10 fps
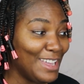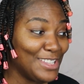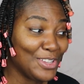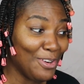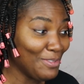
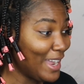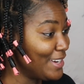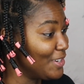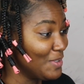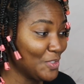It's already,
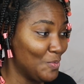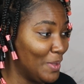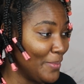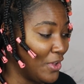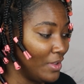I know it's going to
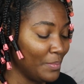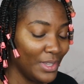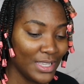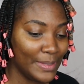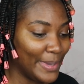be bomb
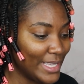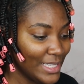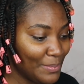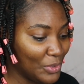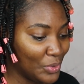because Bask
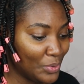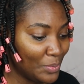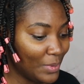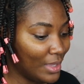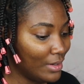and
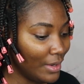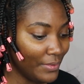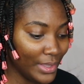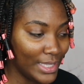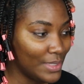Bloom
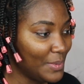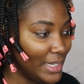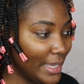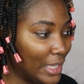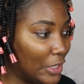never lets me
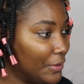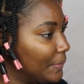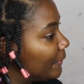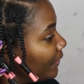down.